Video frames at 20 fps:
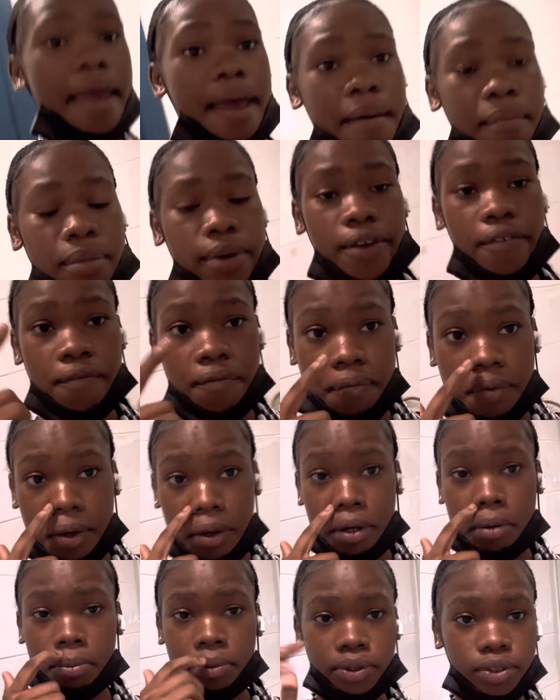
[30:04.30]
am very
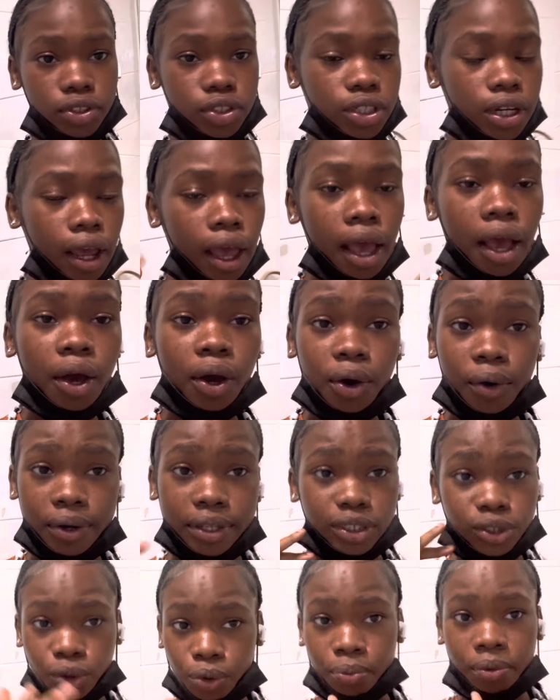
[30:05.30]
much going
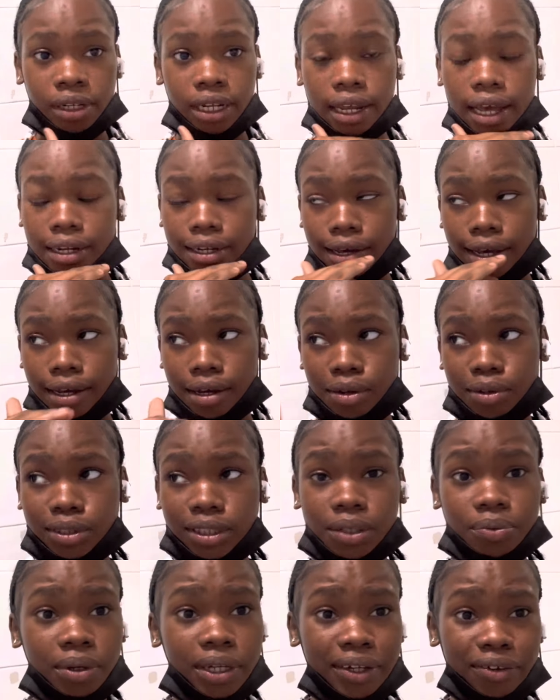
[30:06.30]
to open the other account of
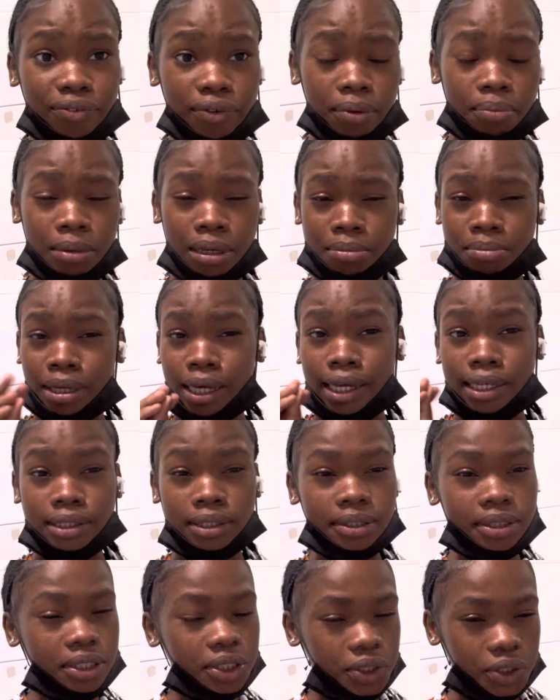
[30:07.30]
one different bank because
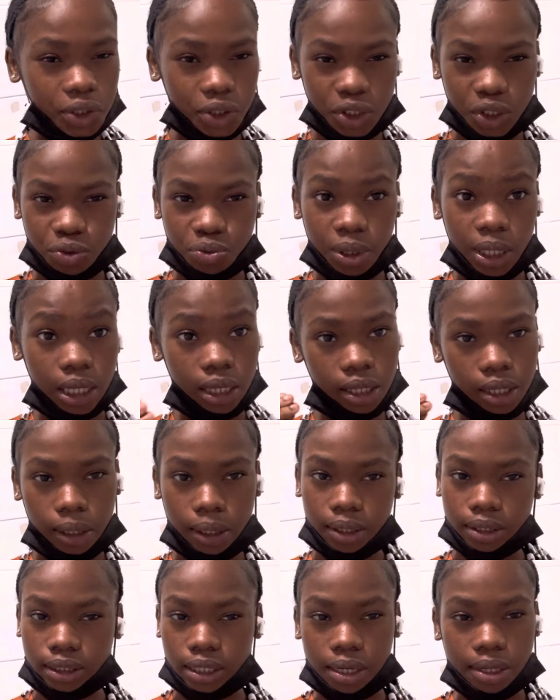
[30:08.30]
this is just
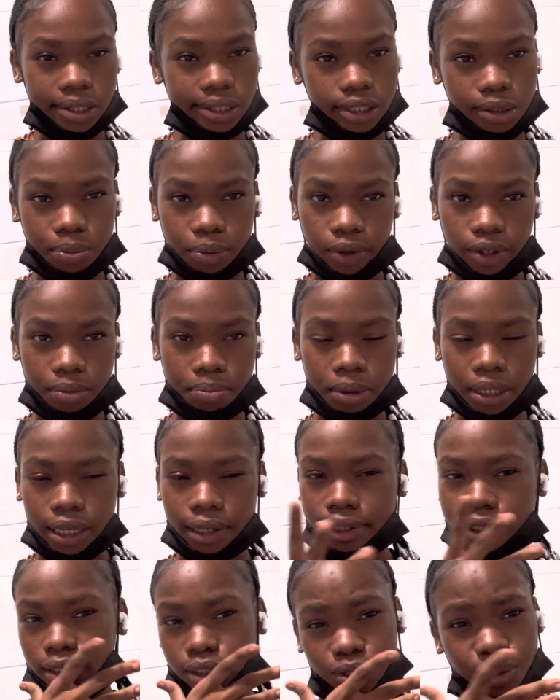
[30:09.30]
ridiculous at this point.
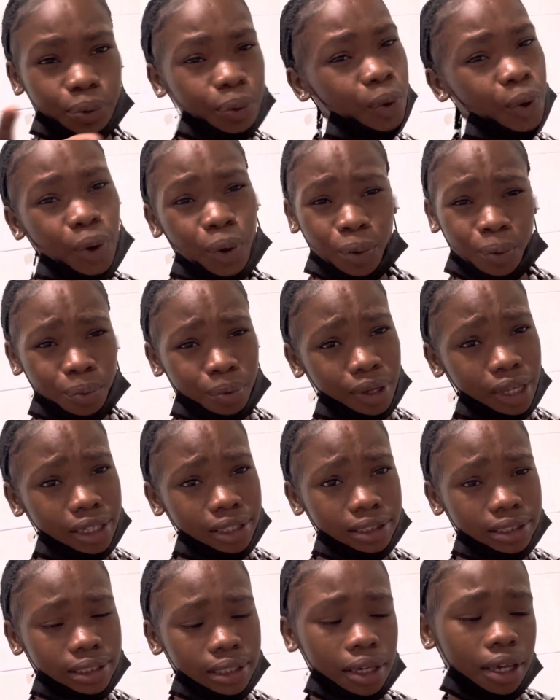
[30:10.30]
Because what?
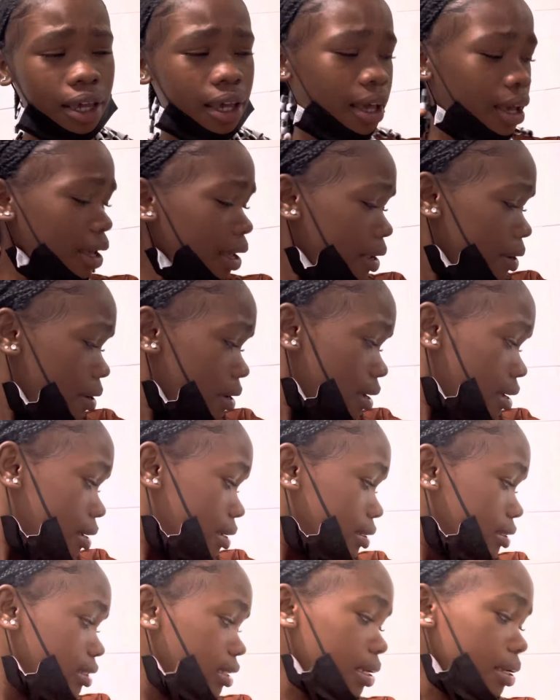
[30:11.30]

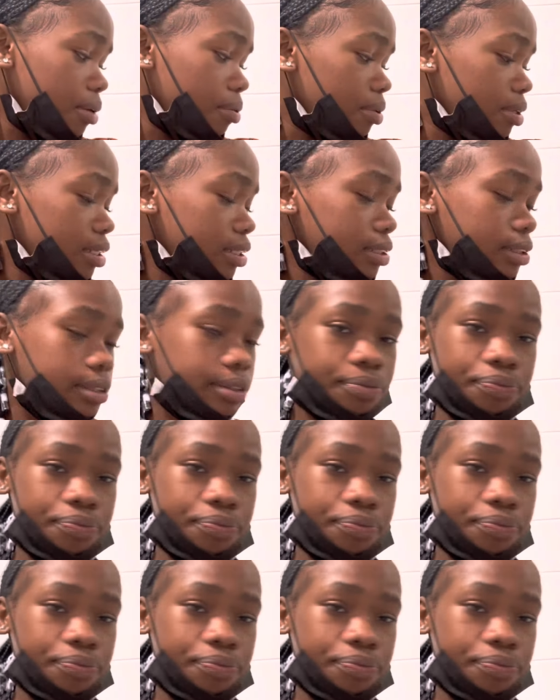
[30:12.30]
Anyways,